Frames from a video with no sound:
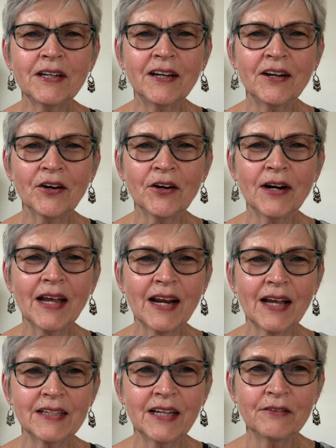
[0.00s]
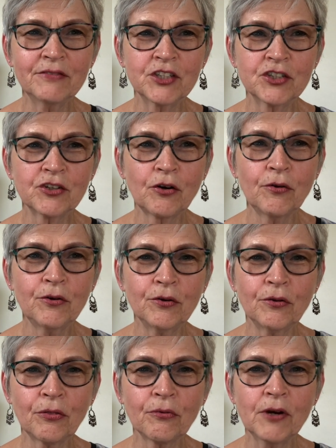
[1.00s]
here, and I'd love to show
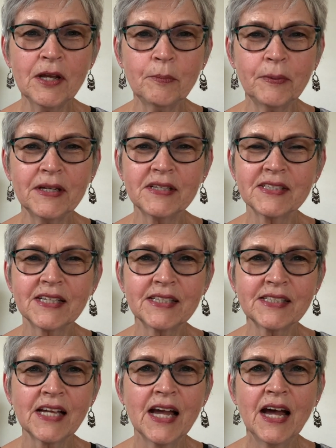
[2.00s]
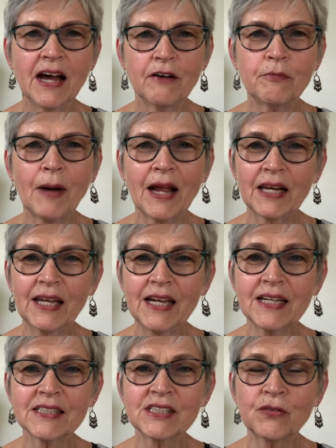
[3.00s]
you three pieces of my
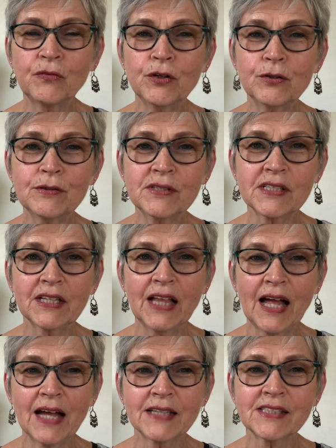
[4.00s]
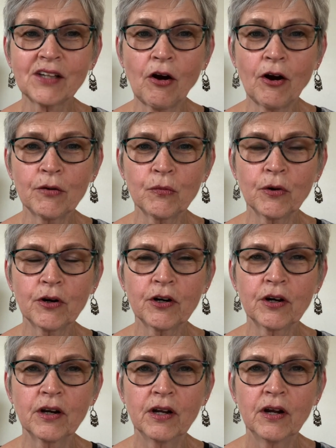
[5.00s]
latest fused glass artwork